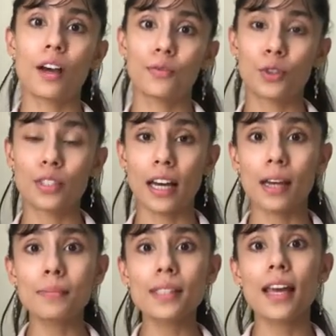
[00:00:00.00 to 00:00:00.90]
a few
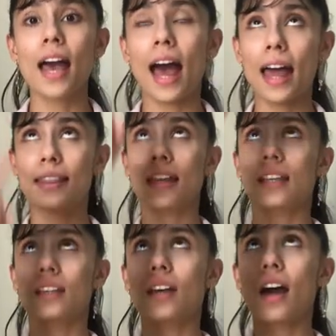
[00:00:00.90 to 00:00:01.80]
times and
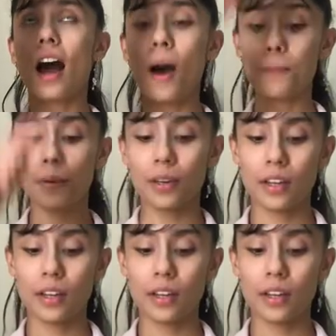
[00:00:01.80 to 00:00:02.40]
then up